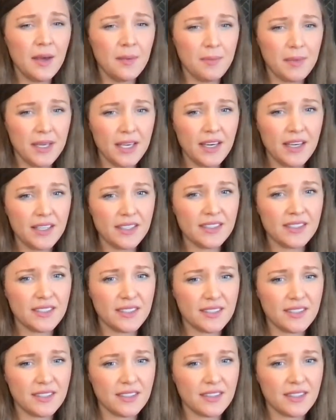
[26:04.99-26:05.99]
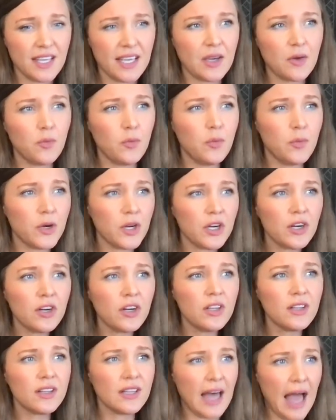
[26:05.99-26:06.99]
because like we're
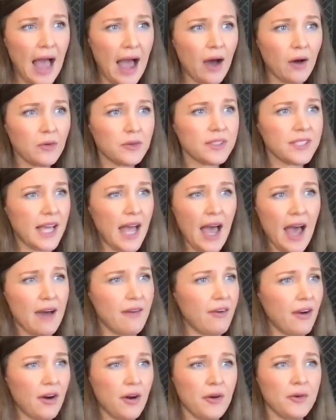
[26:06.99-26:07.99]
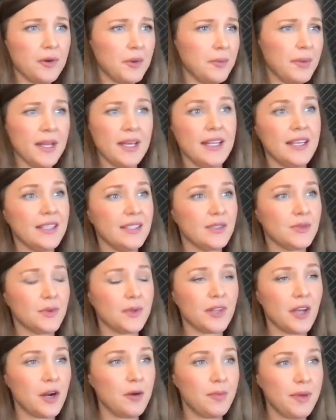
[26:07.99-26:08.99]
allowed to have our own opinions
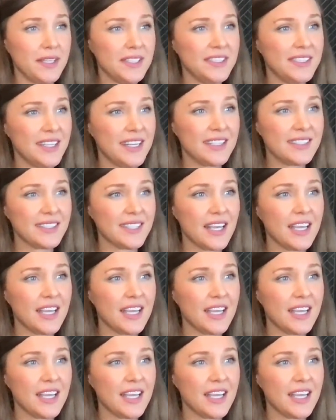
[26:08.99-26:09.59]
with our business.